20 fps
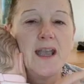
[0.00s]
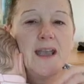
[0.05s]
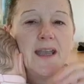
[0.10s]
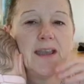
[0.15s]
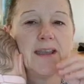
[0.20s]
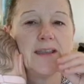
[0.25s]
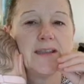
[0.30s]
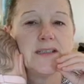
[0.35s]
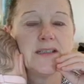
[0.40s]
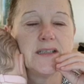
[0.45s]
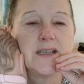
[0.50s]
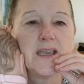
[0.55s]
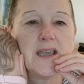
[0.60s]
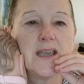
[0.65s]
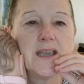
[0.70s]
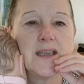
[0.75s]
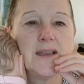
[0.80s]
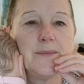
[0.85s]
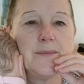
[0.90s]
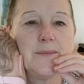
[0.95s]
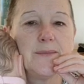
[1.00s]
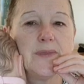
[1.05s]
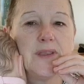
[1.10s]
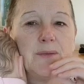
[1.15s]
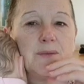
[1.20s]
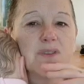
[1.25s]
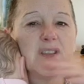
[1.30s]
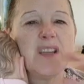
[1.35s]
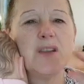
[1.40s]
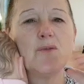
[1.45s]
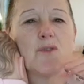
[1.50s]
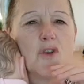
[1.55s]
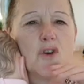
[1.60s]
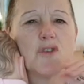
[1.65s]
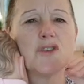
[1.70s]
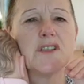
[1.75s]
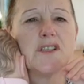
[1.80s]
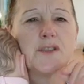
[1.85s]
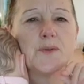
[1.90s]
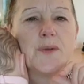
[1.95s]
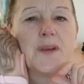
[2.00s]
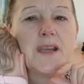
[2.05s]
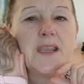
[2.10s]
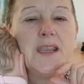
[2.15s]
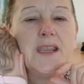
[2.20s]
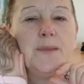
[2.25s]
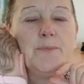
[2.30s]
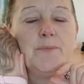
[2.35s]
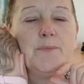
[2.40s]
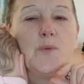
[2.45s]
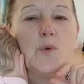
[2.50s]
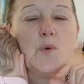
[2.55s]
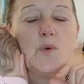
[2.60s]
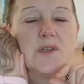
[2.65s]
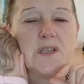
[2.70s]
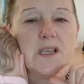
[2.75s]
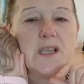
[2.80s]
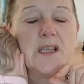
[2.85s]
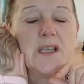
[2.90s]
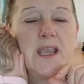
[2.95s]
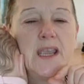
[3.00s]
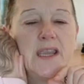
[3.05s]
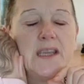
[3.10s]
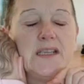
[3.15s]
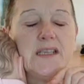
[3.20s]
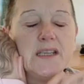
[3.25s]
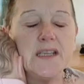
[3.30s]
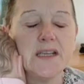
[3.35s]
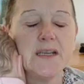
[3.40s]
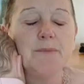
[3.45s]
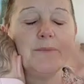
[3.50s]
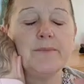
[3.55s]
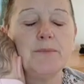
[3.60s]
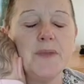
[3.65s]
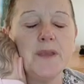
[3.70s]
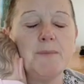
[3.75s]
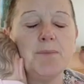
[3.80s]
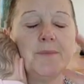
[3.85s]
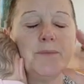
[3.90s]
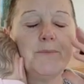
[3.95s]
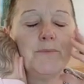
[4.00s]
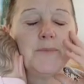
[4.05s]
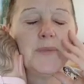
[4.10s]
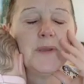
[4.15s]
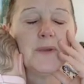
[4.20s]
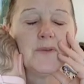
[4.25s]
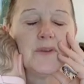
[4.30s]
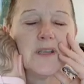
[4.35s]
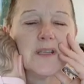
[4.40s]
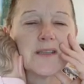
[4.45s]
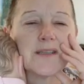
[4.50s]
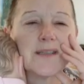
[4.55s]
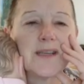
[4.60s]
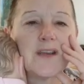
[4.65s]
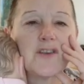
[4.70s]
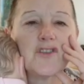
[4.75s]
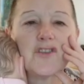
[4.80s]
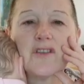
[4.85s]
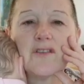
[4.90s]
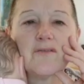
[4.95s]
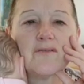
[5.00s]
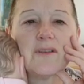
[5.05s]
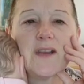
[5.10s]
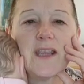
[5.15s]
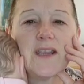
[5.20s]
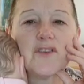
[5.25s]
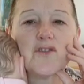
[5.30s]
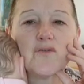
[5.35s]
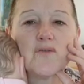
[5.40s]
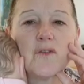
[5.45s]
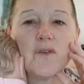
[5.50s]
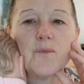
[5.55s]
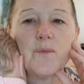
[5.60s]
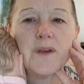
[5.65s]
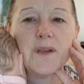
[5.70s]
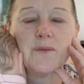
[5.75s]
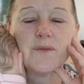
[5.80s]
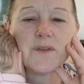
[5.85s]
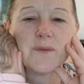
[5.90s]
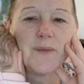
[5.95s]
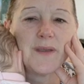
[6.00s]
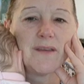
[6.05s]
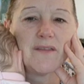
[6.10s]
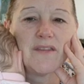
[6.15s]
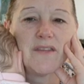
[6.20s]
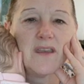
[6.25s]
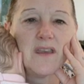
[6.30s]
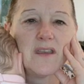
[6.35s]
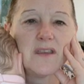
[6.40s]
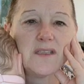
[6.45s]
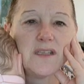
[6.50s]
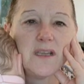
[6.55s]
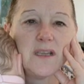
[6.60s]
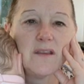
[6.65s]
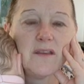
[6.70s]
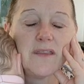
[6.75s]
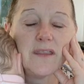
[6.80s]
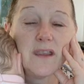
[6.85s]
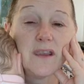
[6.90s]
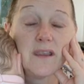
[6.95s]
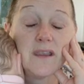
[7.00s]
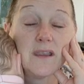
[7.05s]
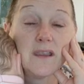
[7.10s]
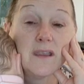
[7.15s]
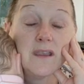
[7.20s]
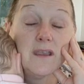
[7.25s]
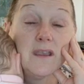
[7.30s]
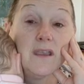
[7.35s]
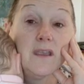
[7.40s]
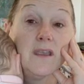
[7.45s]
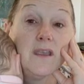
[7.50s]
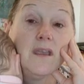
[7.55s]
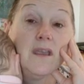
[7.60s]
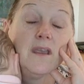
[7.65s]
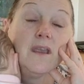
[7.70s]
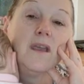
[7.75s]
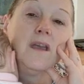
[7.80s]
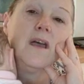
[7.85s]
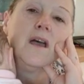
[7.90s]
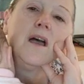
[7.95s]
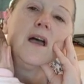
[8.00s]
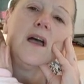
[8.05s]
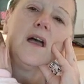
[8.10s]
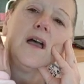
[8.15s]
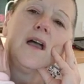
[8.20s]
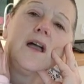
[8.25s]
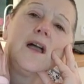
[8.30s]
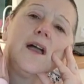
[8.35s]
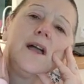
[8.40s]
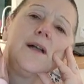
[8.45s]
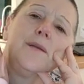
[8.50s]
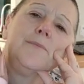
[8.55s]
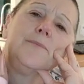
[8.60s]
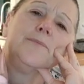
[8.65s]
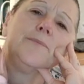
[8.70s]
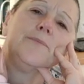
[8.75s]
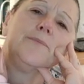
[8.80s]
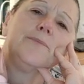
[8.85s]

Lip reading: And it was a little cottage when he bought it at 18 and built the extension on later on when he was about 30, I think. I